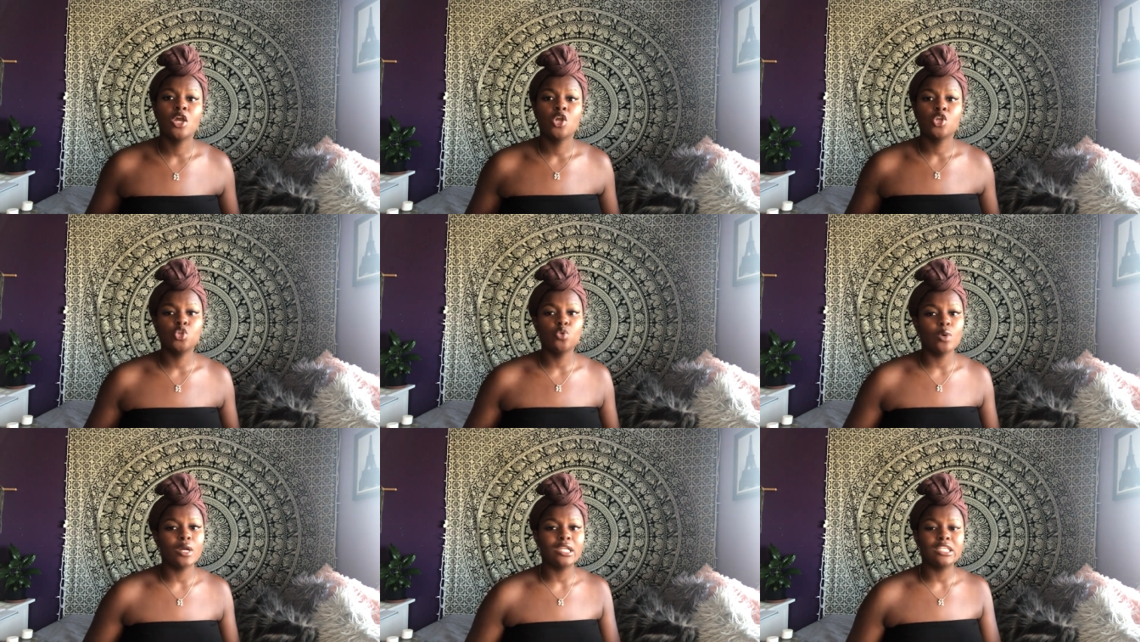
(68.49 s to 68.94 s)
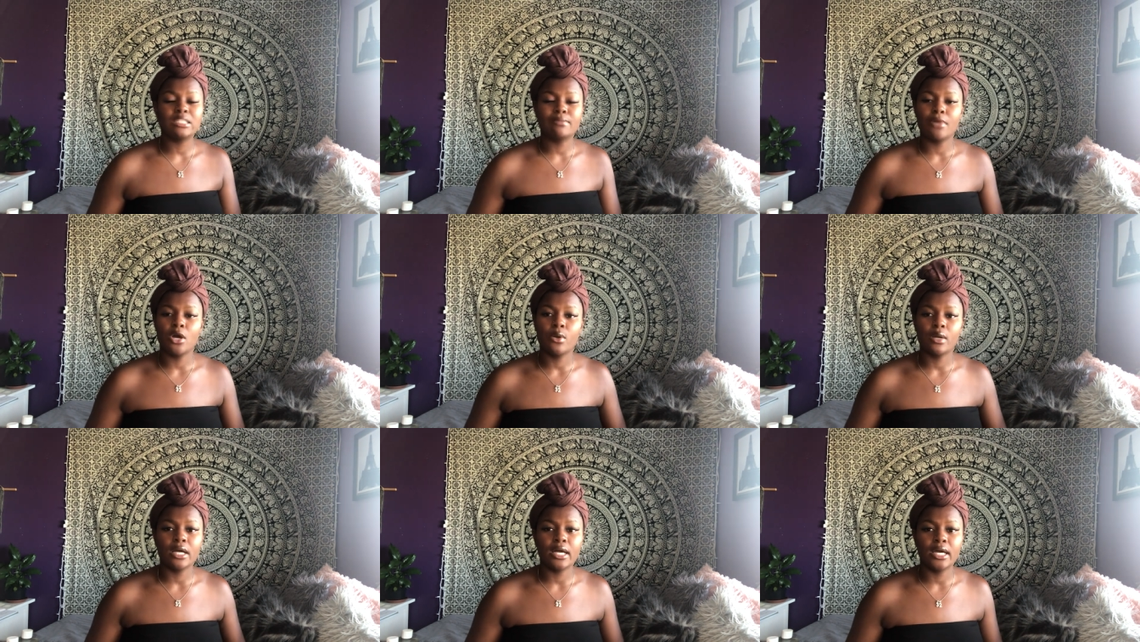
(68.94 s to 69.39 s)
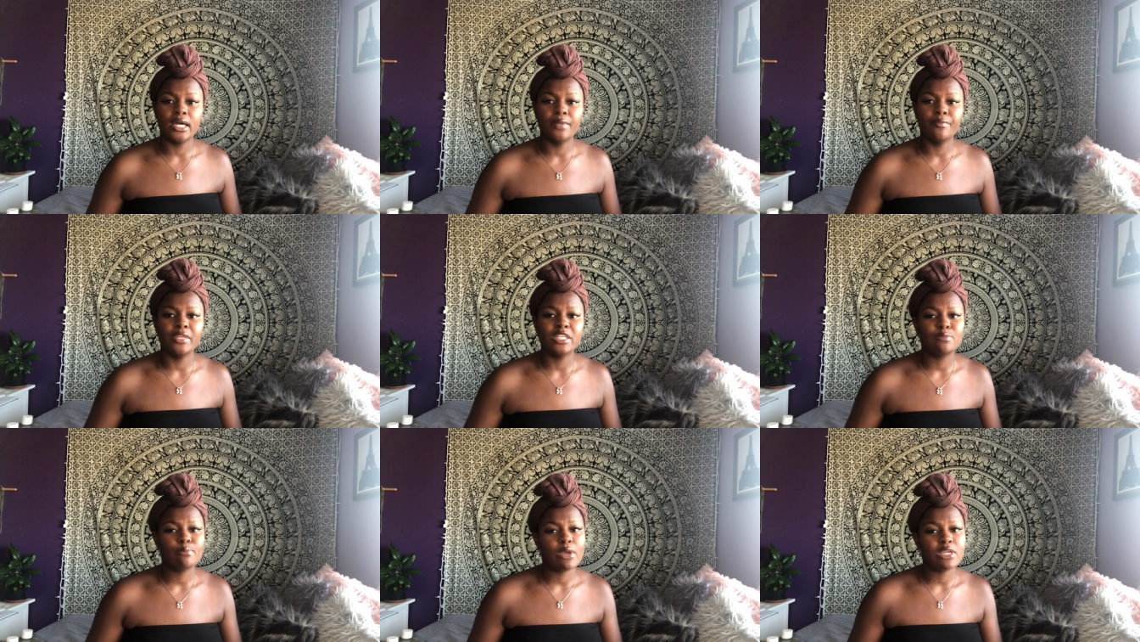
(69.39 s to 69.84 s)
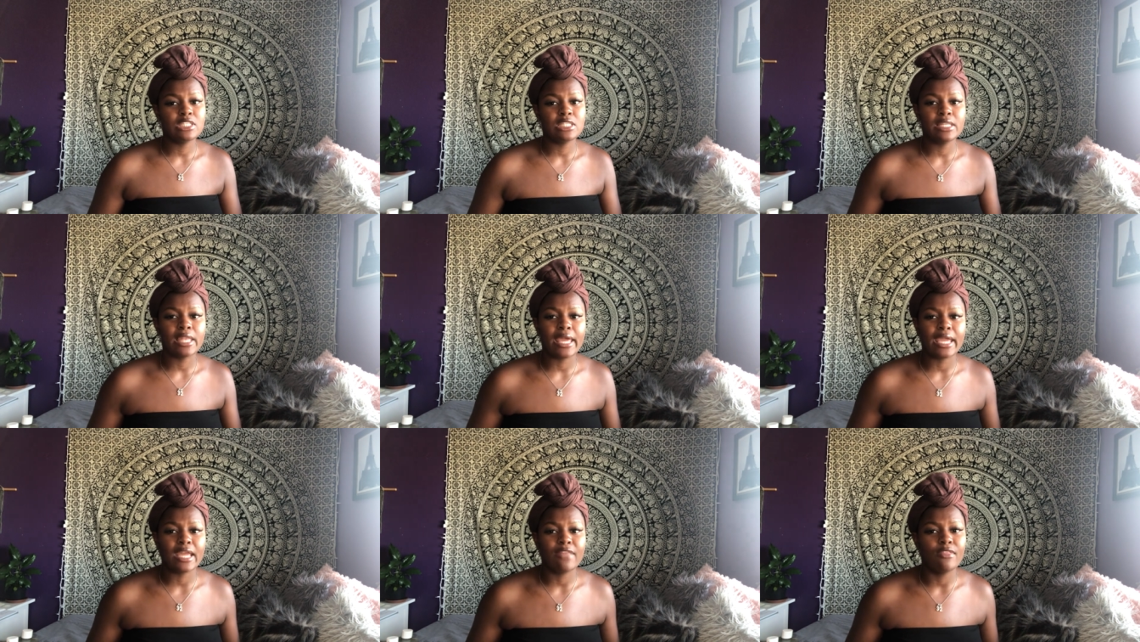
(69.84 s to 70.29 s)
You want to smell good, especially
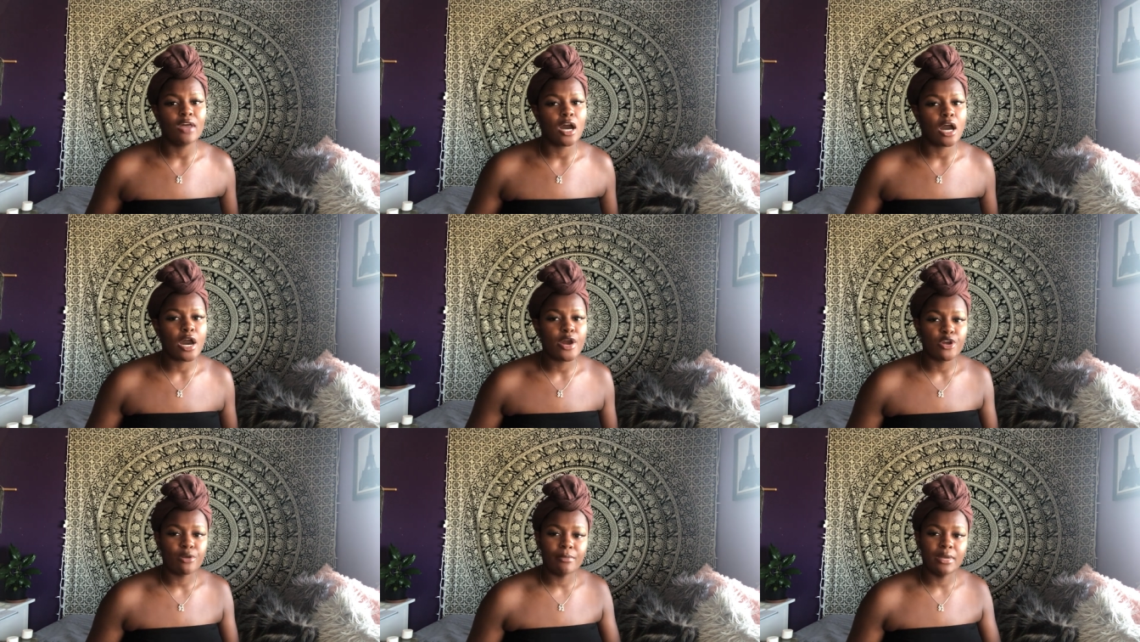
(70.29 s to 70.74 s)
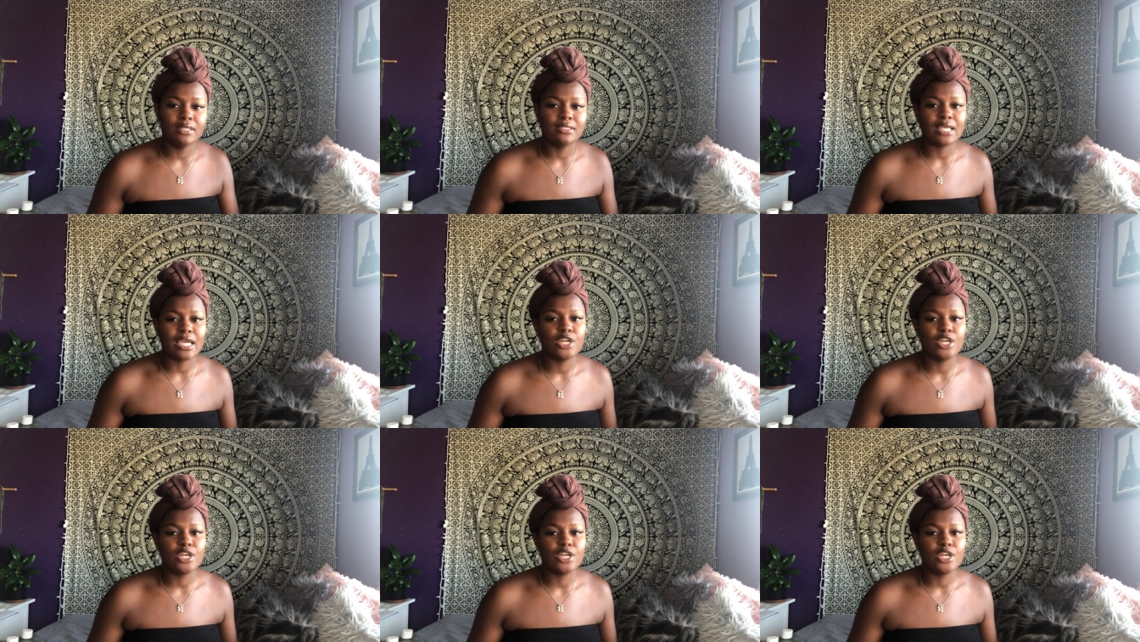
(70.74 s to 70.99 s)
like in the hotter months.